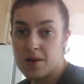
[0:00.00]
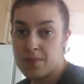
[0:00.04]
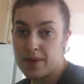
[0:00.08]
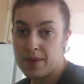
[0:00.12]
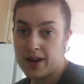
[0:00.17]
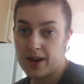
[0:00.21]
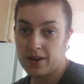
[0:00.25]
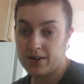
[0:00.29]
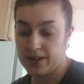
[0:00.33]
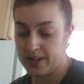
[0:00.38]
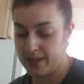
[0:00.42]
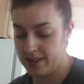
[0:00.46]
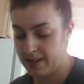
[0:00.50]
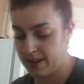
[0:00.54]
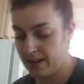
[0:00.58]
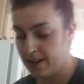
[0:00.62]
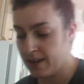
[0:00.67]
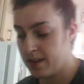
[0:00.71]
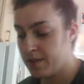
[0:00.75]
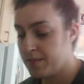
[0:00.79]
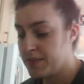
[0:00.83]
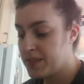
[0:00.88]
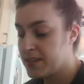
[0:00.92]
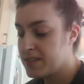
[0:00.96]
about it.
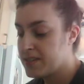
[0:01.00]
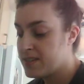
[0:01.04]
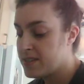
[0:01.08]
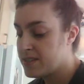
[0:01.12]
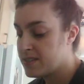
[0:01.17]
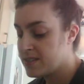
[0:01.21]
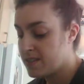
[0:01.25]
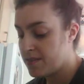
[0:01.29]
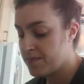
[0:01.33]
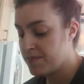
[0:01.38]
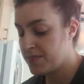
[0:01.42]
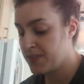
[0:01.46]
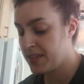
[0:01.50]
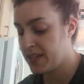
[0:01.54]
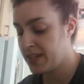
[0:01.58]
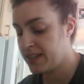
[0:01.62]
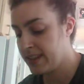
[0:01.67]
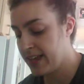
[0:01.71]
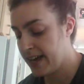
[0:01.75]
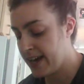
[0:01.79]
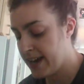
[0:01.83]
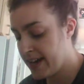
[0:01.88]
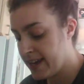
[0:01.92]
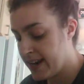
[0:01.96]
This is something
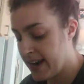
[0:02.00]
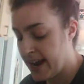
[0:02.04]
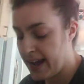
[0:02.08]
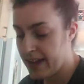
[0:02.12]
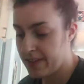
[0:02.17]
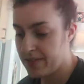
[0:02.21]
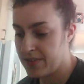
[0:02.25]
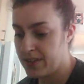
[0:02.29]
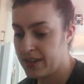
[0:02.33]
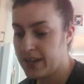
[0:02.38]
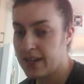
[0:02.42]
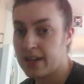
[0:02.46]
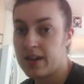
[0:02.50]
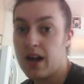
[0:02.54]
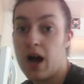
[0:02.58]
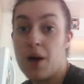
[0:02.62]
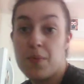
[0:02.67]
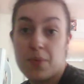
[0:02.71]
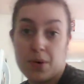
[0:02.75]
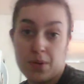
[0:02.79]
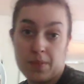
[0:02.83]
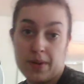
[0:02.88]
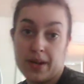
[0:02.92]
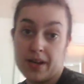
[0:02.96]
that I think
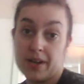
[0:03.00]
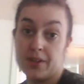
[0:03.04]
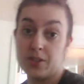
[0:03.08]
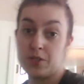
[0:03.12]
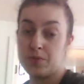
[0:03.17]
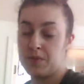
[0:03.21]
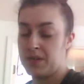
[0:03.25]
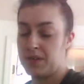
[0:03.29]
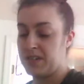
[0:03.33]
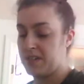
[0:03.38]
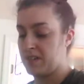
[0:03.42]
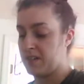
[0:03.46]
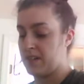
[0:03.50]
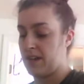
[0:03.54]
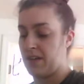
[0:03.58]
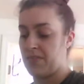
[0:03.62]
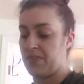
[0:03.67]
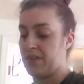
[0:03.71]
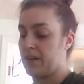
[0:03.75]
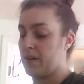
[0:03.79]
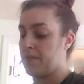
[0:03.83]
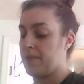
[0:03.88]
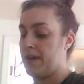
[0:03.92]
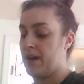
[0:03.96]
upper management did
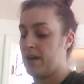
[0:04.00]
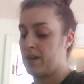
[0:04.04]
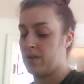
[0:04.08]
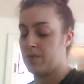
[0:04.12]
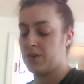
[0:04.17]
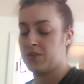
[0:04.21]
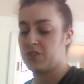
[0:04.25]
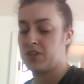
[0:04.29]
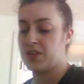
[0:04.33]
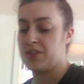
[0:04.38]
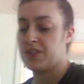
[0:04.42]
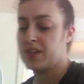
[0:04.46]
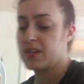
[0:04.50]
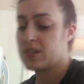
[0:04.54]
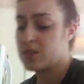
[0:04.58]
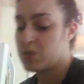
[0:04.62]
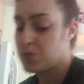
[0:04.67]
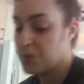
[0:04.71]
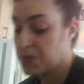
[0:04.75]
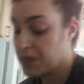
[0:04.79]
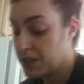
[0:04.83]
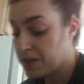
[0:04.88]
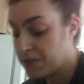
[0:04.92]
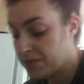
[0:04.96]
nothing about it, which I think is
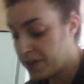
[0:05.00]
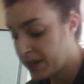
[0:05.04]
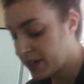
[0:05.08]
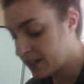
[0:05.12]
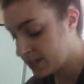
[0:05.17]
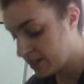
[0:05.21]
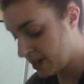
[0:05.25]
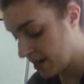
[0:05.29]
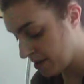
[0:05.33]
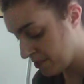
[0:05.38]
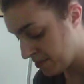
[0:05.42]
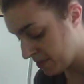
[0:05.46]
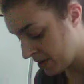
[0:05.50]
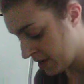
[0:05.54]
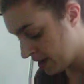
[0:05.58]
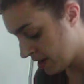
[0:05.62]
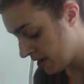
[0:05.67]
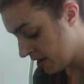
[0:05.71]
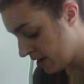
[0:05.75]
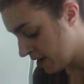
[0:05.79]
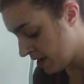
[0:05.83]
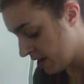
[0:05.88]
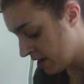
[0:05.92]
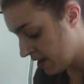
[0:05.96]
really fucked up.
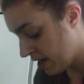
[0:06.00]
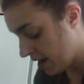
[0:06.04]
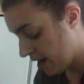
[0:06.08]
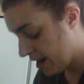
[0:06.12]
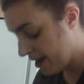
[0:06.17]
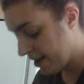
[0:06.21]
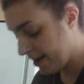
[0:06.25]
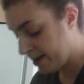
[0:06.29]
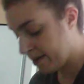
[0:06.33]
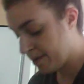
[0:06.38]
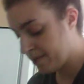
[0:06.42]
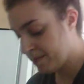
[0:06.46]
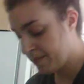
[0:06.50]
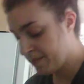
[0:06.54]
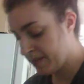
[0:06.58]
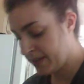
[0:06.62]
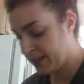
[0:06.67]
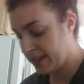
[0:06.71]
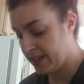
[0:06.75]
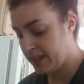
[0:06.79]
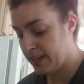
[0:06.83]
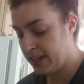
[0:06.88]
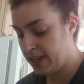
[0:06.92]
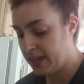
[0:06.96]

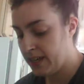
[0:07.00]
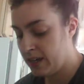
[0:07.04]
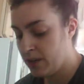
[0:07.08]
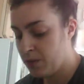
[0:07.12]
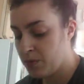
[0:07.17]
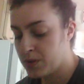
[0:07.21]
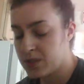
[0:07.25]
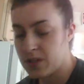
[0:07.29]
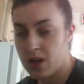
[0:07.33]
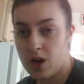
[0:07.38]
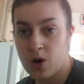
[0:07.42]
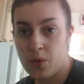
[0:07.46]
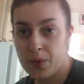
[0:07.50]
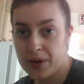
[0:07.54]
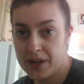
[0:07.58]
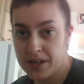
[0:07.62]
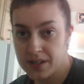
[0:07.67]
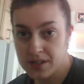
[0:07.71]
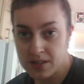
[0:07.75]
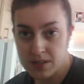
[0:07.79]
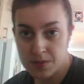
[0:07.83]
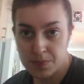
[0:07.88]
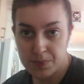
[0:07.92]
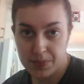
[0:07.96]
He was
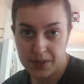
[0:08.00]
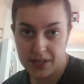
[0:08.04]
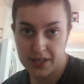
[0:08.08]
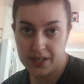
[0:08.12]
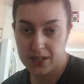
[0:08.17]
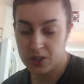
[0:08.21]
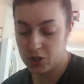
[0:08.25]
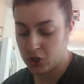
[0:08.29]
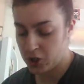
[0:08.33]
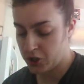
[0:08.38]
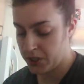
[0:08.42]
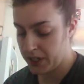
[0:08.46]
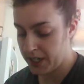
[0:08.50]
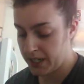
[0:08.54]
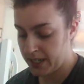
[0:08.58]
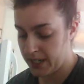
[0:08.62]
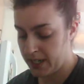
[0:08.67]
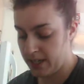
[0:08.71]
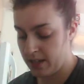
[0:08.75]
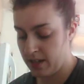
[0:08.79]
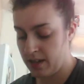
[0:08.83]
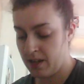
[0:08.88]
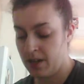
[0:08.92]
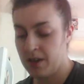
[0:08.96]
always being
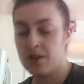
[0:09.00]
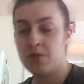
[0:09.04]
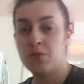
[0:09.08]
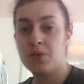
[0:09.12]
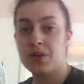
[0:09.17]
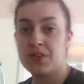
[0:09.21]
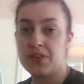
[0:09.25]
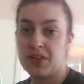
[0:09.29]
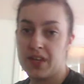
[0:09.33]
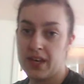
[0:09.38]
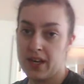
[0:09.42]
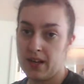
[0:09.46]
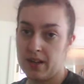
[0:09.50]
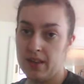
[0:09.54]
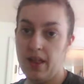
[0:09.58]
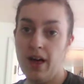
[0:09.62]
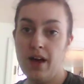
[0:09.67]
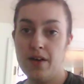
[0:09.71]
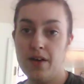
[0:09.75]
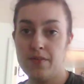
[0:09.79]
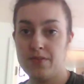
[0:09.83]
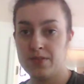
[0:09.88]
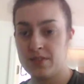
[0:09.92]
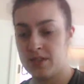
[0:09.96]
treated with kid
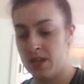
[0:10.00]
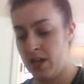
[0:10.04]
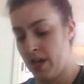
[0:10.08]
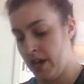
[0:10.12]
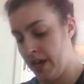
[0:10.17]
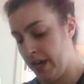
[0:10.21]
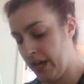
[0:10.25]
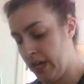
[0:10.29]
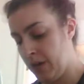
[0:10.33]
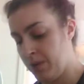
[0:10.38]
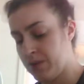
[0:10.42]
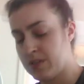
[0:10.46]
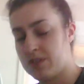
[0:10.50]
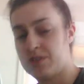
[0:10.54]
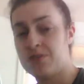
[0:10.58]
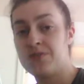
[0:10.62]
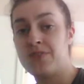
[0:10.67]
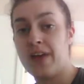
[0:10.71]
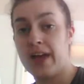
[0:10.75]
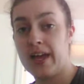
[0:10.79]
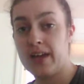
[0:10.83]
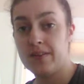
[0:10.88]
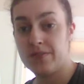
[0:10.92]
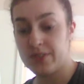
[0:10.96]
gloves. He was
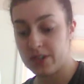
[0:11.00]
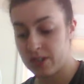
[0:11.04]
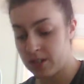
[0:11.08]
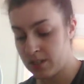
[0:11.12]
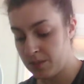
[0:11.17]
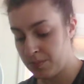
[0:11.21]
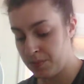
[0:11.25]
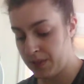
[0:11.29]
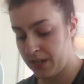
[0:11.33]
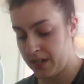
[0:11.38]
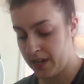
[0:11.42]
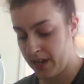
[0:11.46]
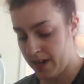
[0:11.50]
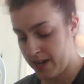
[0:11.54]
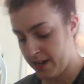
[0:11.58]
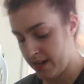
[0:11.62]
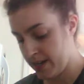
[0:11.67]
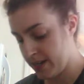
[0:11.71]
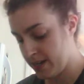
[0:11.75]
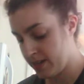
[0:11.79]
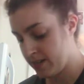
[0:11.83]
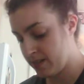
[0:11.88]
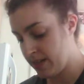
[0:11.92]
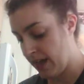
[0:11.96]
favored
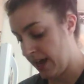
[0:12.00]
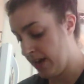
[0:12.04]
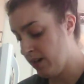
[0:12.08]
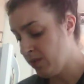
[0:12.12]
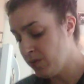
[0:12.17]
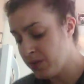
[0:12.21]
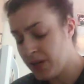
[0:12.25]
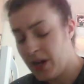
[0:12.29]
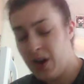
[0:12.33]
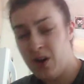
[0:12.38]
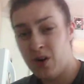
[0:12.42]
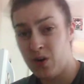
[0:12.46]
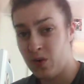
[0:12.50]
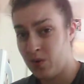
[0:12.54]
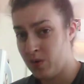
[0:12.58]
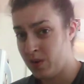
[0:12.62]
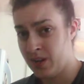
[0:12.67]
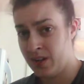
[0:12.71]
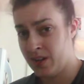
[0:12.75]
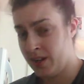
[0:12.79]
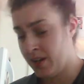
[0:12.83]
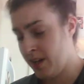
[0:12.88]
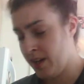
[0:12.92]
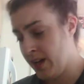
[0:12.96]
because, I don't know.
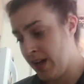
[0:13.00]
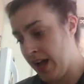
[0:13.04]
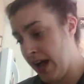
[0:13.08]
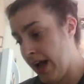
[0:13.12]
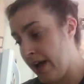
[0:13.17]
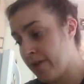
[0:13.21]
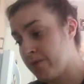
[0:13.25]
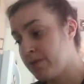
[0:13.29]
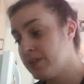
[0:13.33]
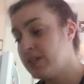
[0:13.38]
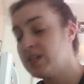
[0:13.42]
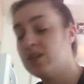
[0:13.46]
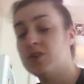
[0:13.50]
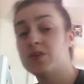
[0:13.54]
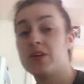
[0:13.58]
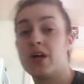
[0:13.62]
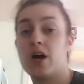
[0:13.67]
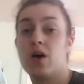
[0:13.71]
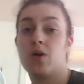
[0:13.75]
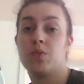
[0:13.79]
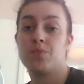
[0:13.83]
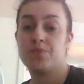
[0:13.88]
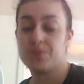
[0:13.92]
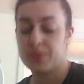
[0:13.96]
I really don't
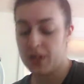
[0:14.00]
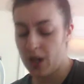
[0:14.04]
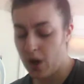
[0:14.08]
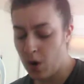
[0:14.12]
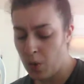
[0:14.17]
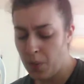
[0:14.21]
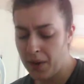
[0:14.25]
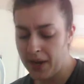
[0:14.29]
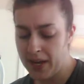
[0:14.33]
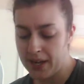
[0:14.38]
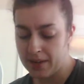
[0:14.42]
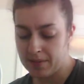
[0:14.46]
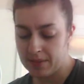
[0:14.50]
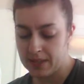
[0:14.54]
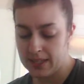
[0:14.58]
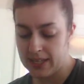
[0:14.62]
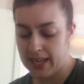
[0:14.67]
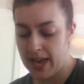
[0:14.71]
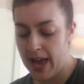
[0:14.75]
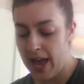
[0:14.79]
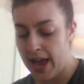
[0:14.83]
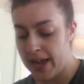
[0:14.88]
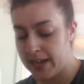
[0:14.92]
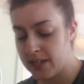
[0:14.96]
know. Oh, wait.
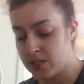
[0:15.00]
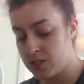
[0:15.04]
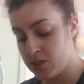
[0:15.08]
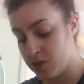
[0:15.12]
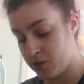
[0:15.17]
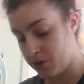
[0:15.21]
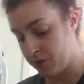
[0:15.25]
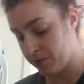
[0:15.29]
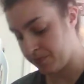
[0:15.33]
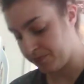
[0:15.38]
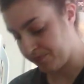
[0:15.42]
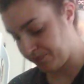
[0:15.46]
Yeah, I do.